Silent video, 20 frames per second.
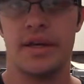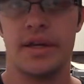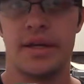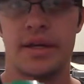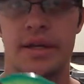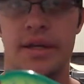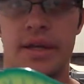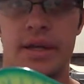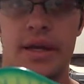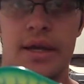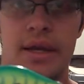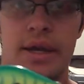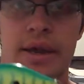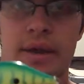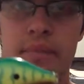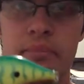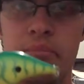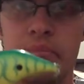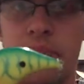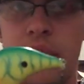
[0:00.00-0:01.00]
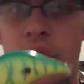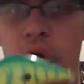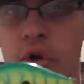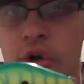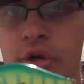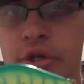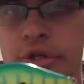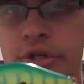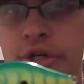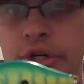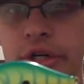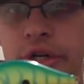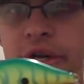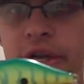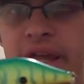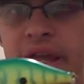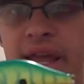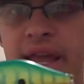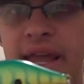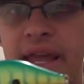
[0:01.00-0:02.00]
on perch
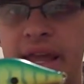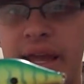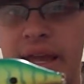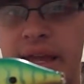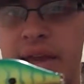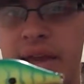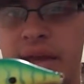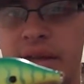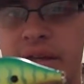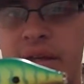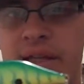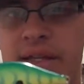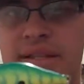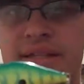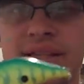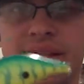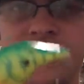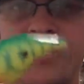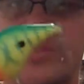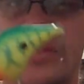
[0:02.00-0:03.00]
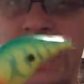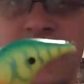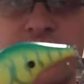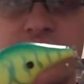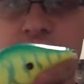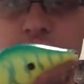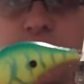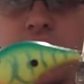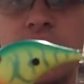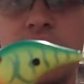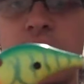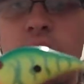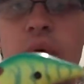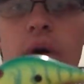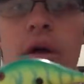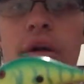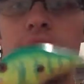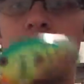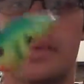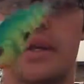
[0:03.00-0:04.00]
and it's in stained or muddy
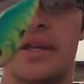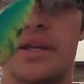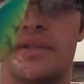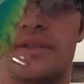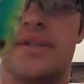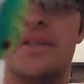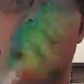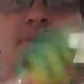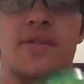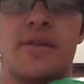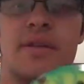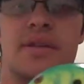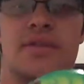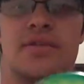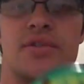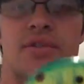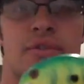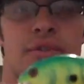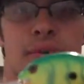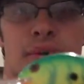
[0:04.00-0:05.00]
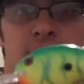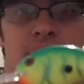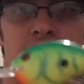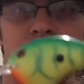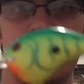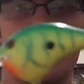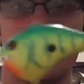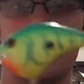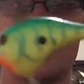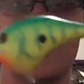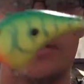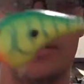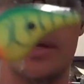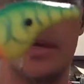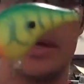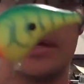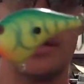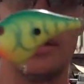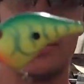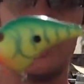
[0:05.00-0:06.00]
water, because this thing is just ridiculous
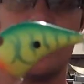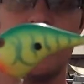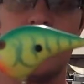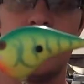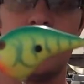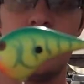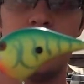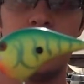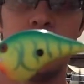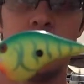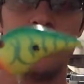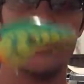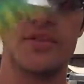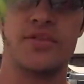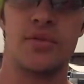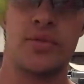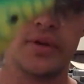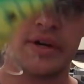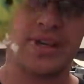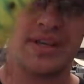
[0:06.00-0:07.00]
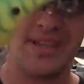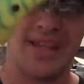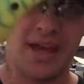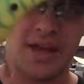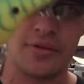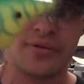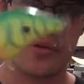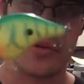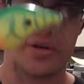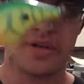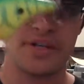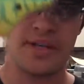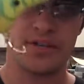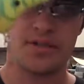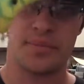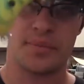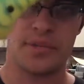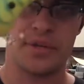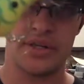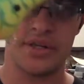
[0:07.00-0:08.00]
looking. This will work in the California
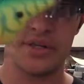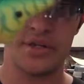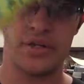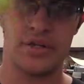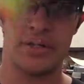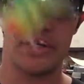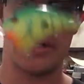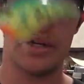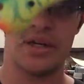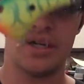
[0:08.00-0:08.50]
Delta pretty good.